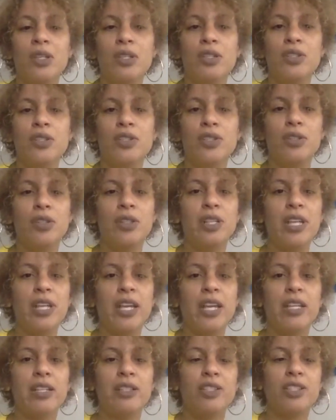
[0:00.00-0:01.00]

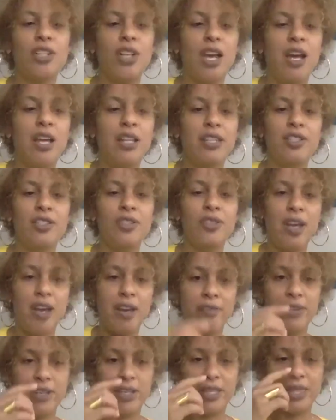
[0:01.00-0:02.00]
Julian, Chow, did you have
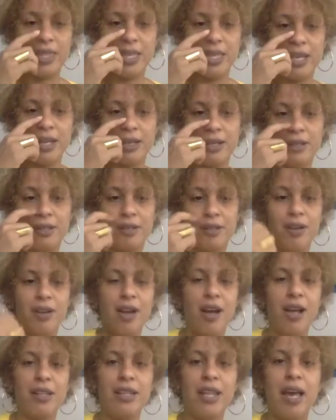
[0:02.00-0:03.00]
anything
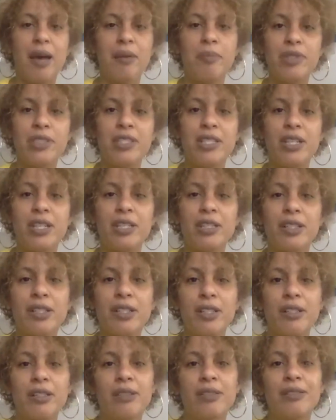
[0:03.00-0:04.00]
on that
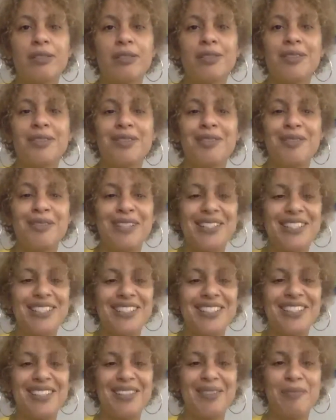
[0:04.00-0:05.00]
particular
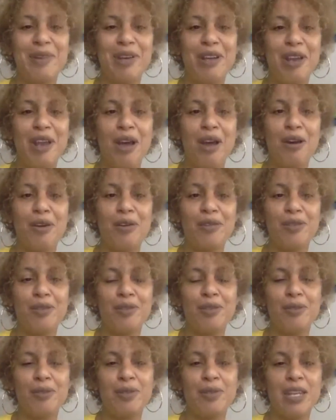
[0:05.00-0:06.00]
question about how
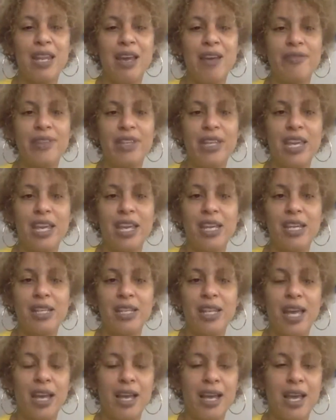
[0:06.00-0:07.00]
you would navigate
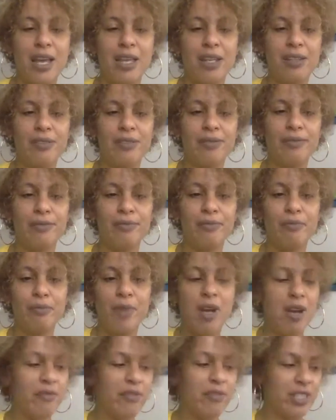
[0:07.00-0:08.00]
that kind of
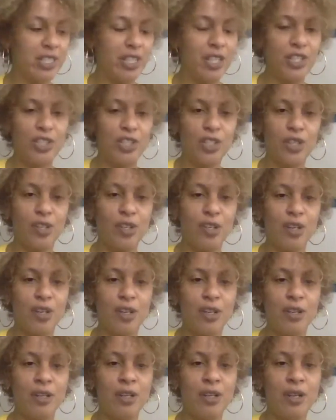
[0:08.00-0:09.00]
conversation,
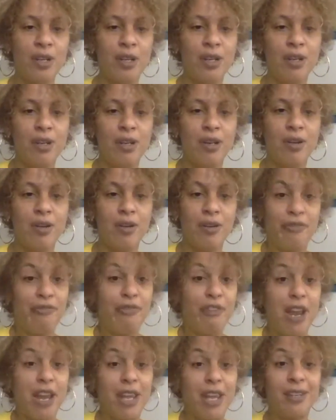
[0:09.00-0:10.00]
or
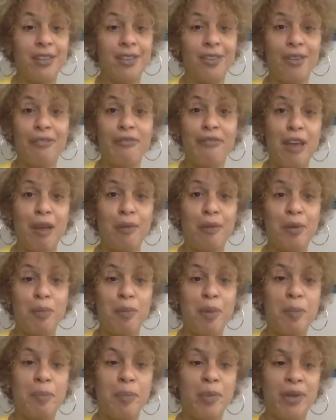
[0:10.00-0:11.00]
friend or family
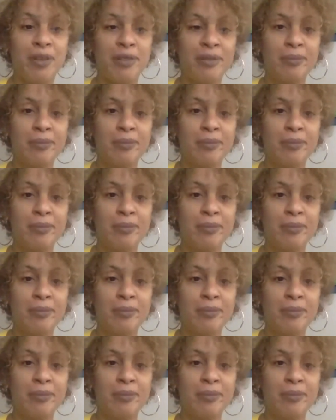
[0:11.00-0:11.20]
member?